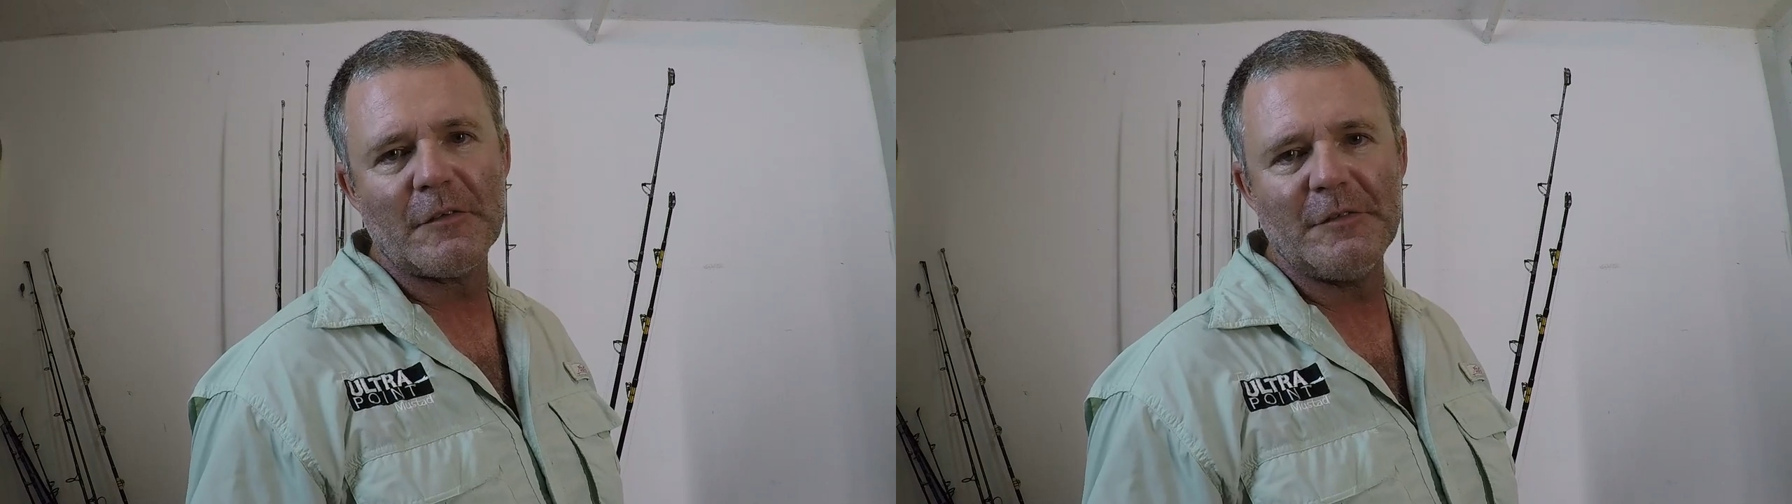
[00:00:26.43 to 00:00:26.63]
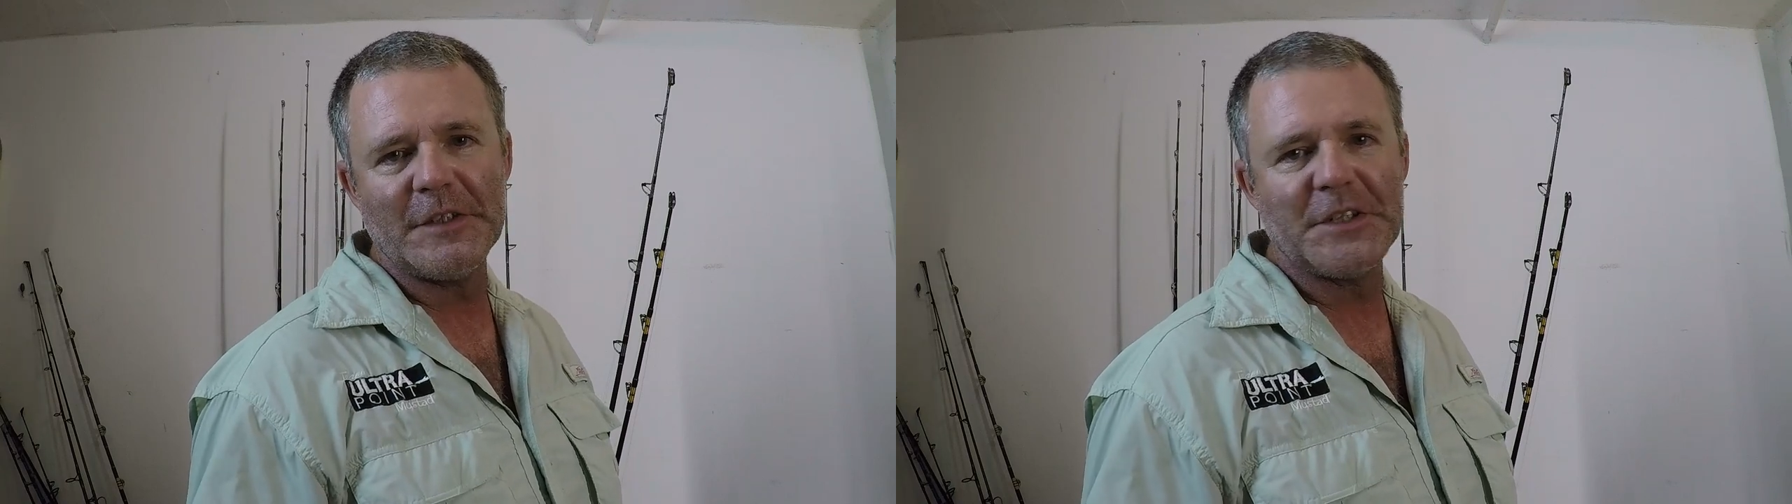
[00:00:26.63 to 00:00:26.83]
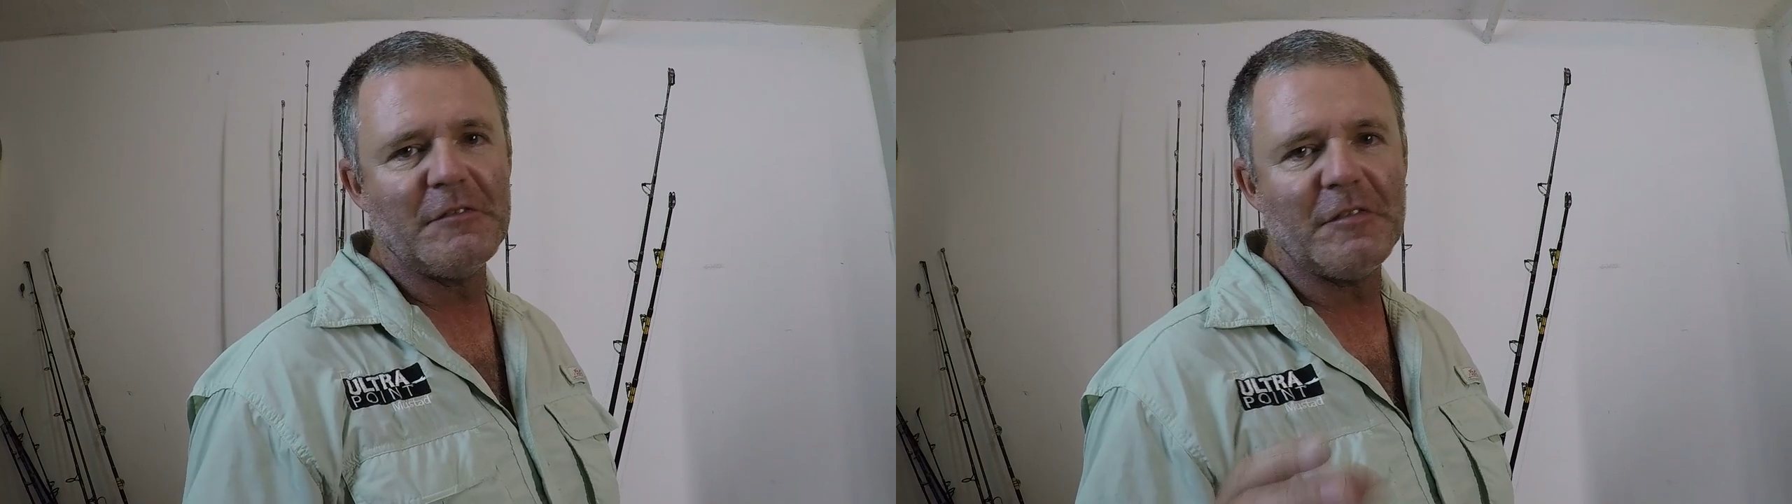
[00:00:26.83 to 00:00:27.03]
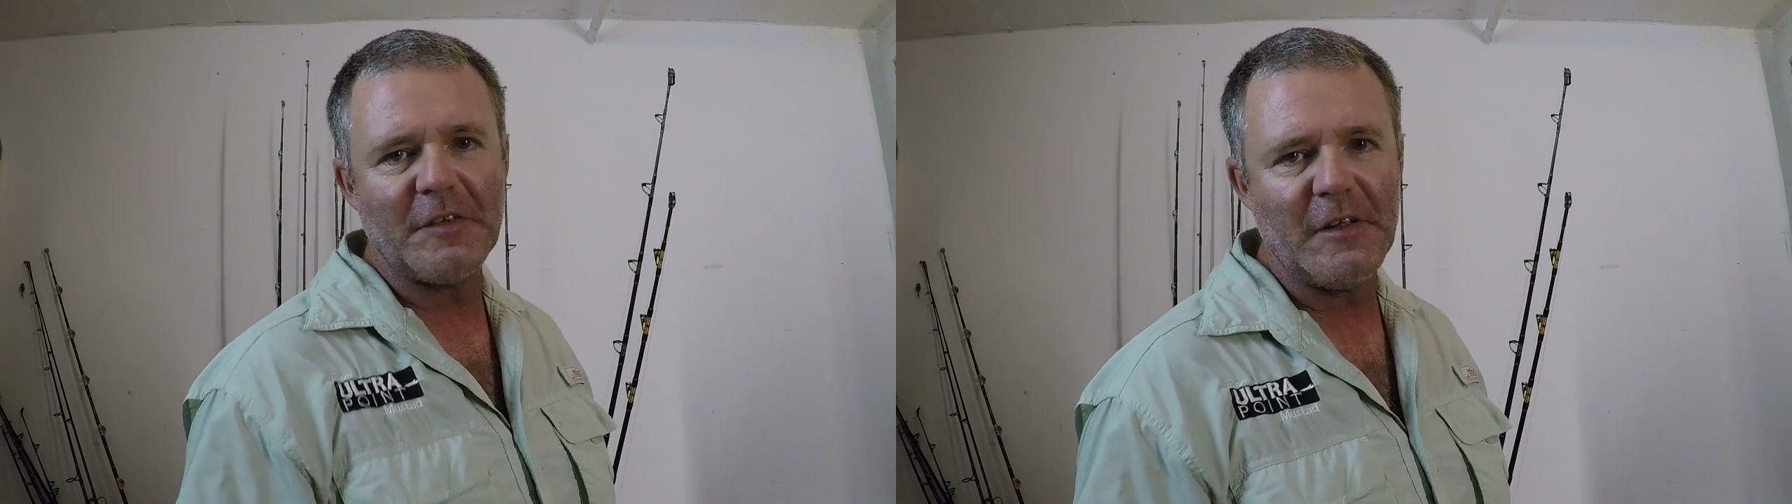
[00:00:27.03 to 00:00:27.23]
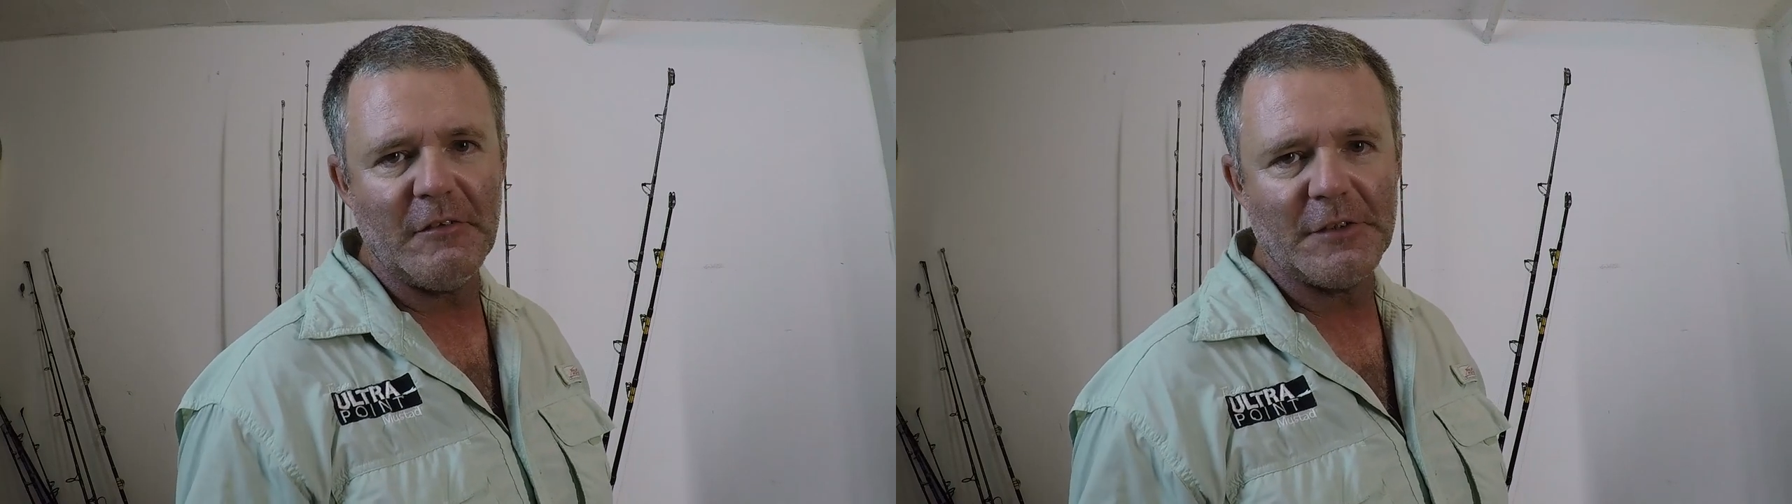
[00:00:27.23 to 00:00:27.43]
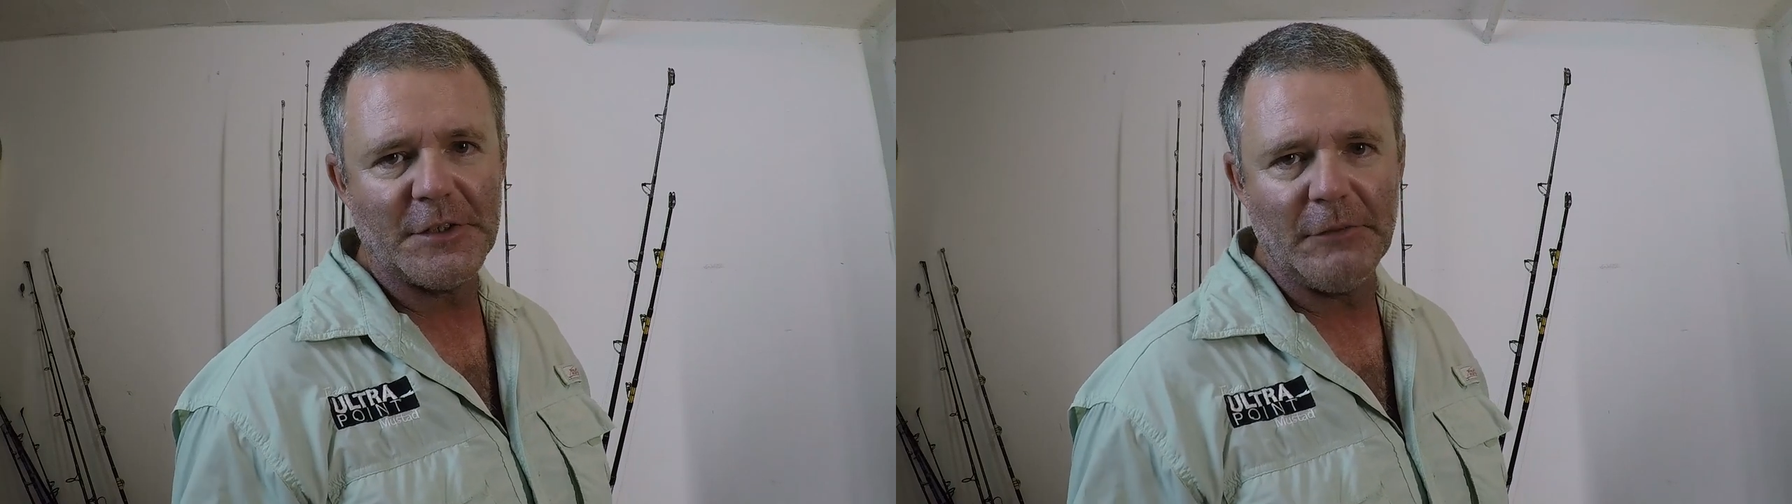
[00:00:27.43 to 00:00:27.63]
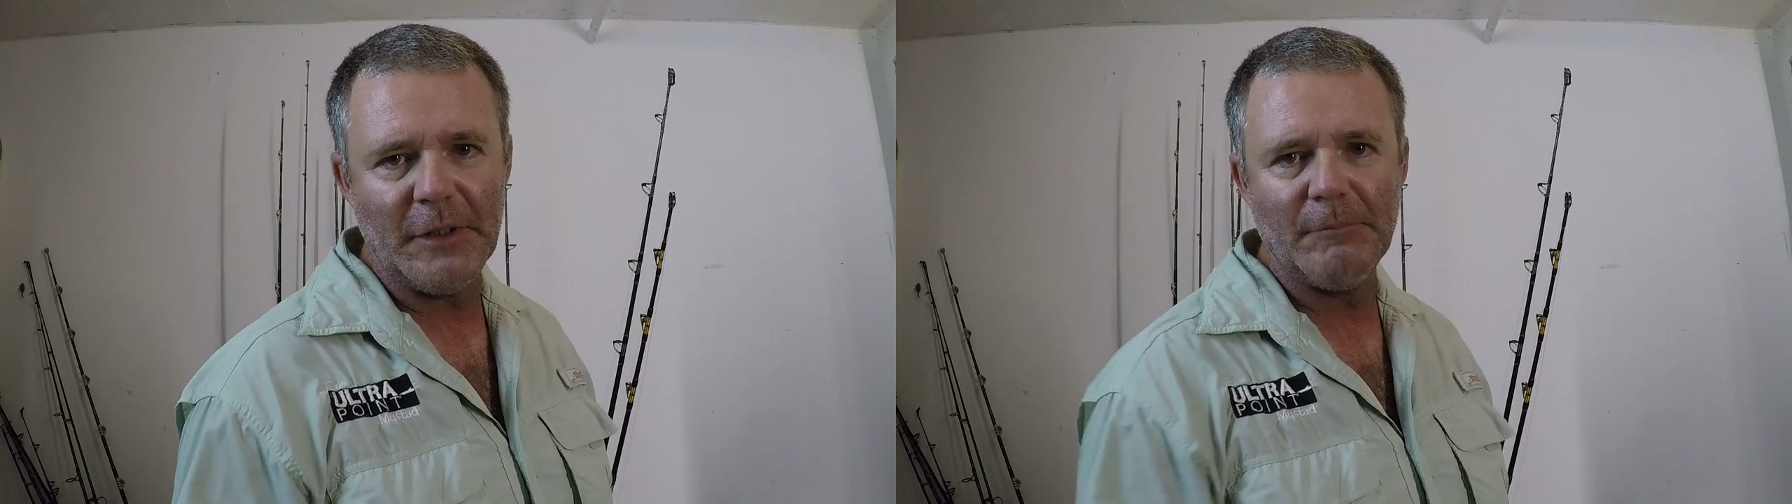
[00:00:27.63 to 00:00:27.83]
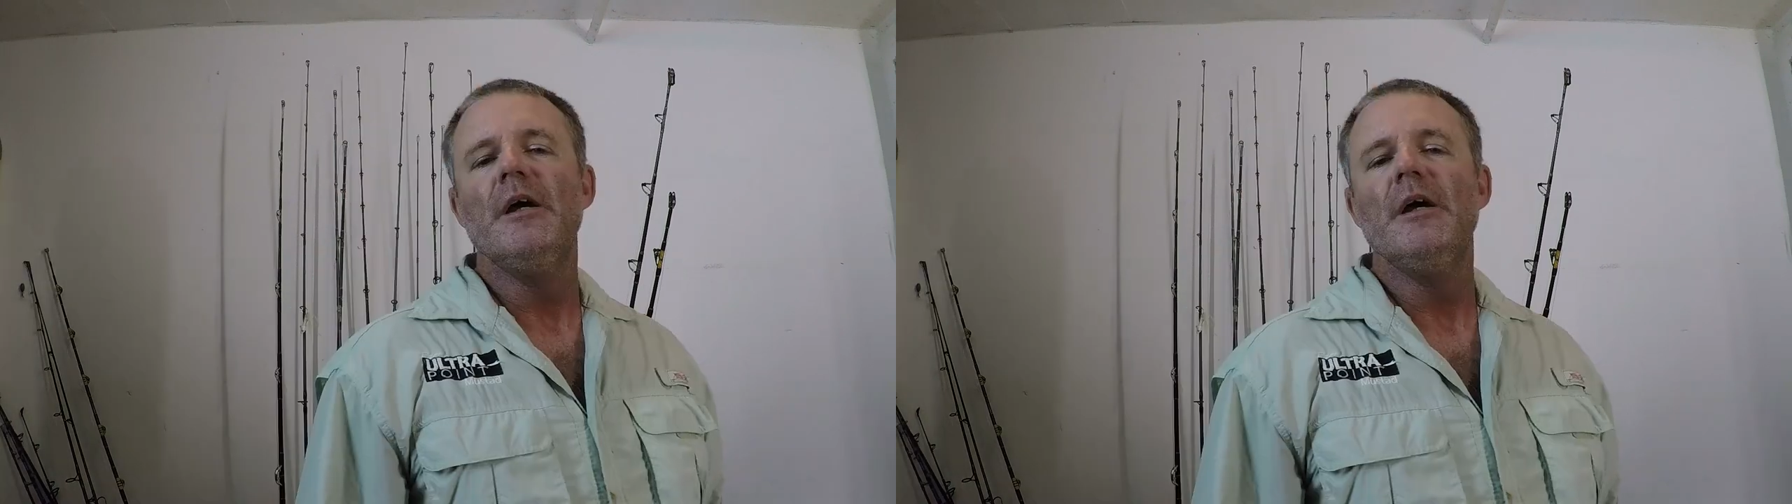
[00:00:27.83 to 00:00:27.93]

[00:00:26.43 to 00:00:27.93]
Fishing flavor to it.